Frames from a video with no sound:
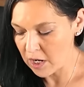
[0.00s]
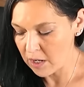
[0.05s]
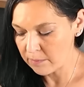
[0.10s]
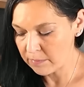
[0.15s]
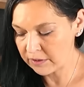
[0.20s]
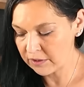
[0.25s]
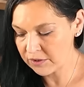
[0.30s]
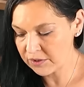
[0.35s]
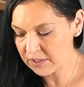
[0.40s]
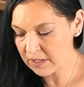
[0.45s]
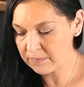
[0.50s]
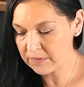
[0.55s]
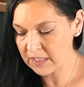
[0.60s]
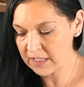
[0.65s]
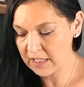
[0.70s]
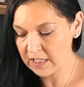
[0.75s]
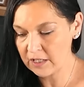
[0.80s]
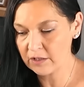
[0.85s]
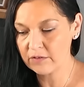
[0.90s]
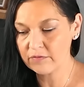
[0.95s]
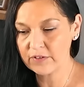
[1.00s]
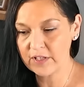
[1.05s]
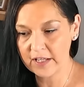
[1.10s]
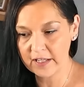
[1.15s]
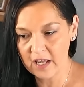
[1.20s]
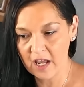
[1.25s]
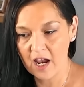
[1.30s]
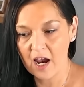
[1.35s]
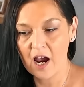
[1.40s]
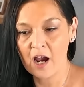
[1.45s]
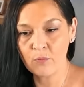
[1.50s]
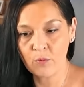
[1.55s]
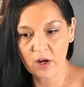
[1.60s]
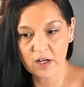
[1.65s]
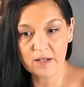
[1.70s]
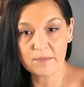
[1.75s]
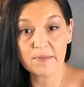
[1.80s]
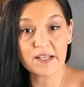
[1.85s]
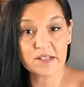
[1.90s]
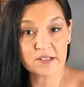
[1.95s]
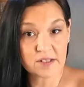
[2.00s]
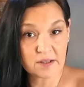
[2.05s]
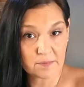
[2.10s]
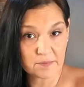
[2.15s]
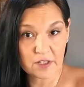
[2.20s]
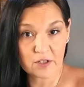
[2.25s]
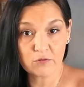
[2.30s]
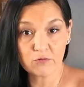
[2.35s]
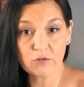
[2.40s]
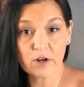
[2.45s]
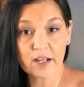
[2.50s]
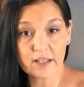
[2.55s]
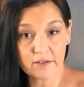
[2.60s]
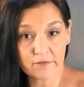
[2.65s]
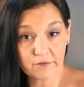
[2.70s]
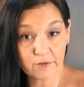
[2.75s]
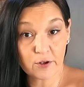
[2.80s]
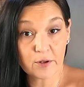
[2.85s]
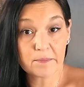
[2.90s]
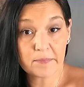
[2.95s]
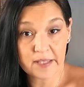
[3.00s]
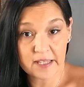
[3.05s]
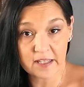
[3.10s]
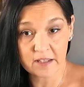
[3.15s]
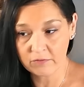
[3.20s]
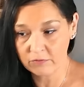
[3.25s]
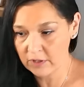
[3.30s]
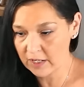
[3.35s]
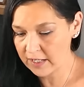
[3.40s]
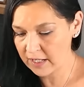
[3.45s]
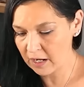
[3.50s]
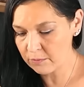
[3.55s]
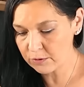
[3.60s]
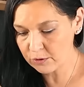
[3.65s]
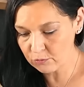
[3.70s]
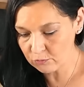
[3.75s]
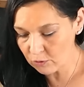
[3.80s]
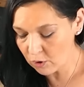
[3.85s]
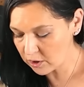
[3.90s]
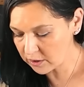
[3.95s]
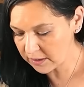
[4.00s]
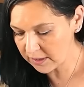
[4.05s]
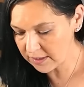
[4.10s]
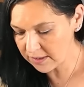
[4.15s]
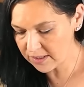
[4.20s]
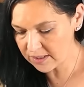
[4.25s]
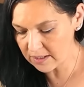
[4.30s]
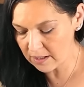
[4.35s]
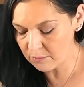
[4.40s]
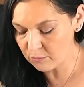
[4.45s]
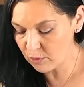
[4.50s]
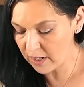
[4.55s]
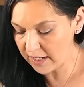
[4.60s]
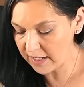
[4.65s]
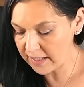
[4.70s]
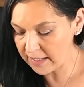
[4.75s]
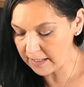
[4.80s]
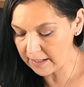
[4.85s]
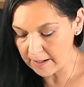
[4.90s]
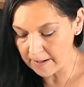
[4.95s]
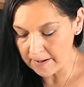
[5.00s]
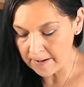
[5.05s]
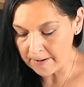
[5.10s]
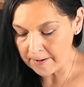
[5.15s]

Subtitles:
but there's something here of like, I want to make something right for me, right? I was wronged in some way.